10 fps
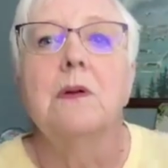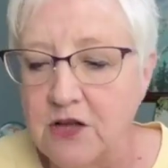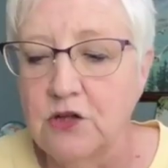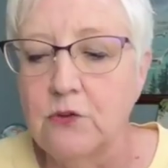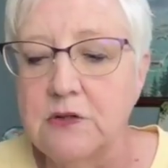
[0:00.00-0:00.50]

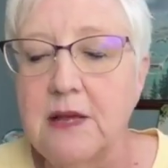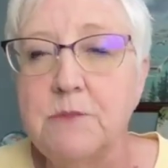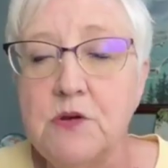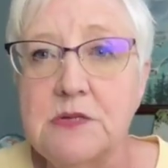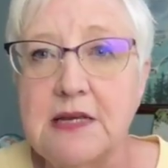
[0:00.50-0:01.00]
I glued
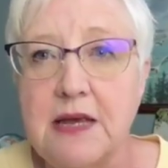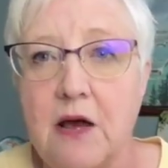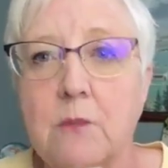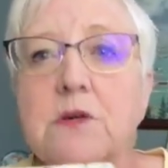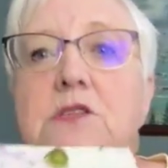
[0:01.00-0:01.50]
them
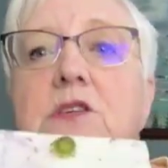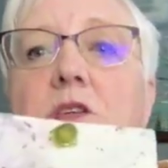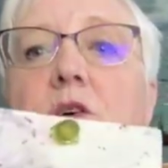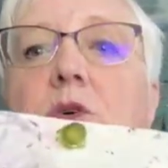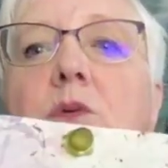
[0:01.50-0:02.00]
using Elmer's
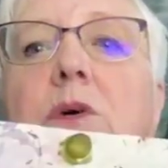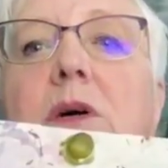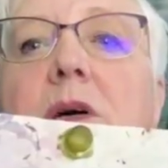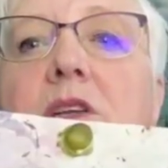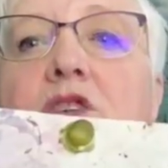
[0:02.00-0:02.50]

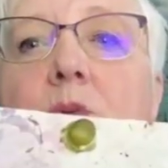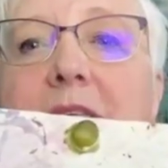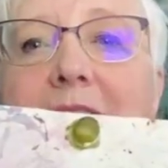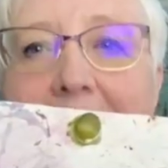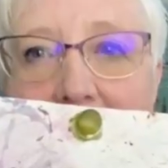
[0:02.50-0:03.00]
glue to
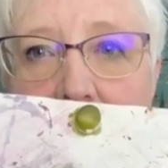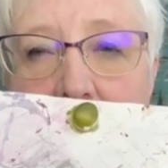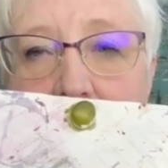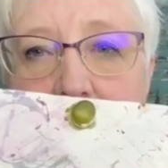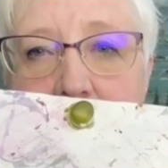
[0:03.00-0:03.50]
a
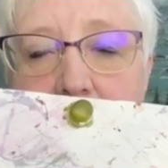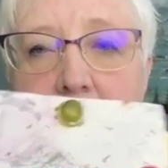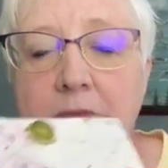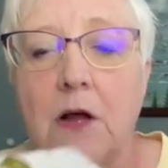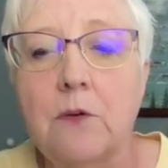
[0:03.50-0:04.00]
tile,
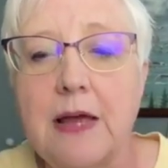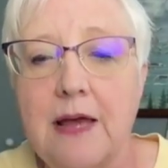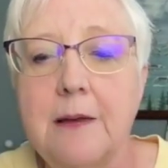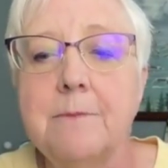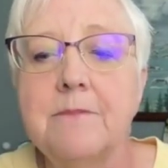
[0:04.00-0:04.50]

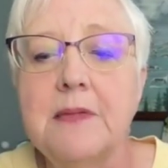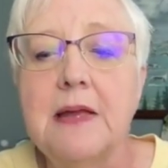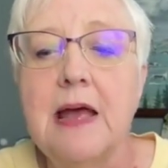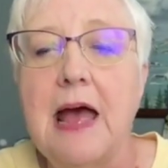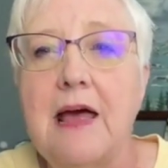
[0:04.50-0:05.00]
okay?
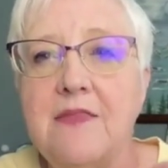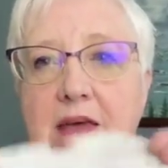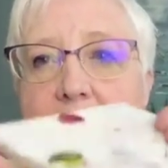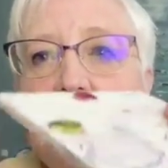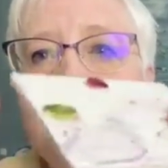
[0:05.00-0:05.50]
And
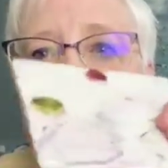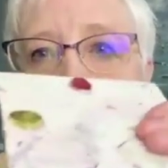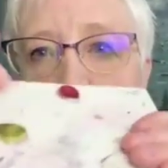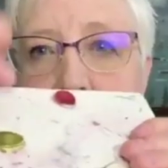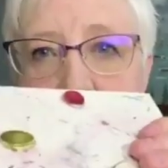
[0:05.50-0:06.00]
then I
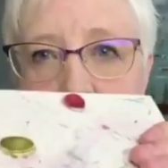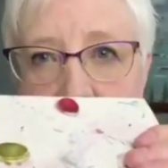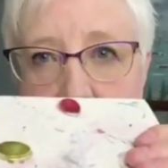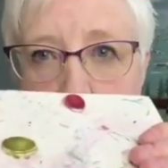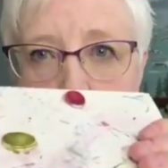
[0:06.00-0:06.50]
just
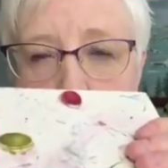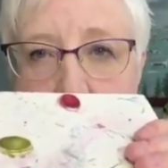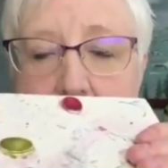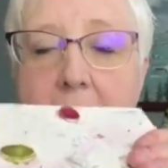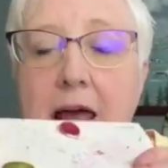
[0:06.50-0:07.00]
painted
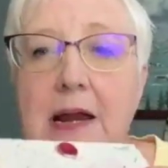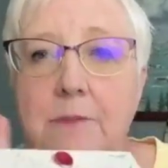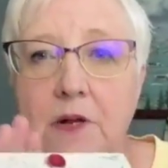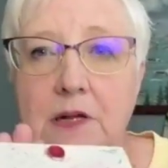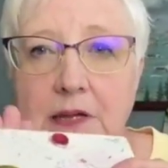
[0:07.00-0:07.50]
them.
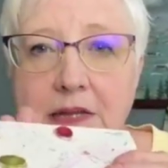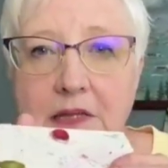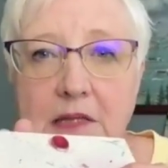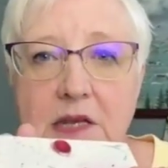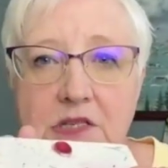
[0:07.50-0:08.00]
And I'm going to
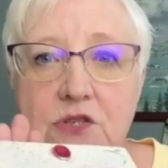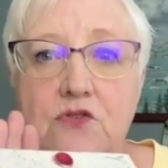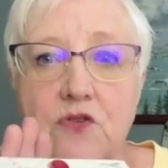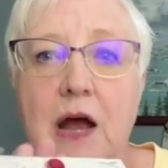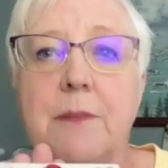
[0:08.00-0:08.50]
let the
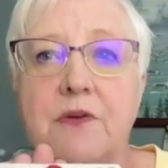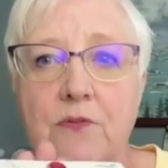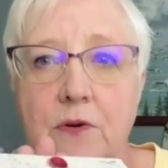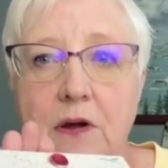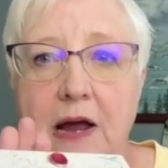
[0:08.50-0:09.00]
Lustre dry
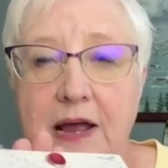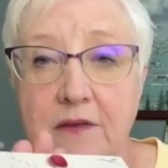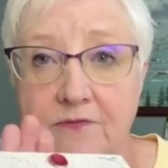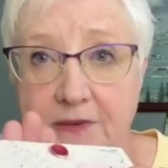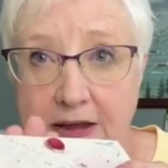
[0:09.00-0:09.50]
before
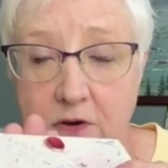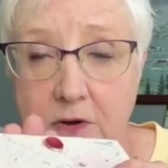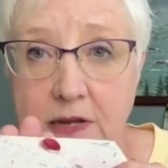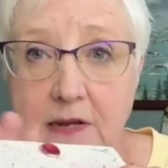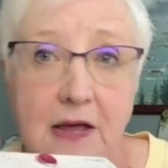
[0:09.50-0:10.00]
I
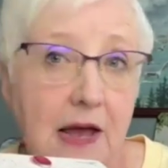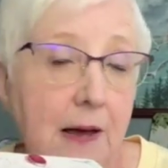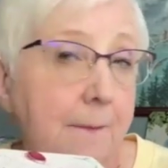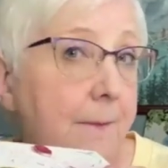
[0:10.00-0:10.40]
fire it.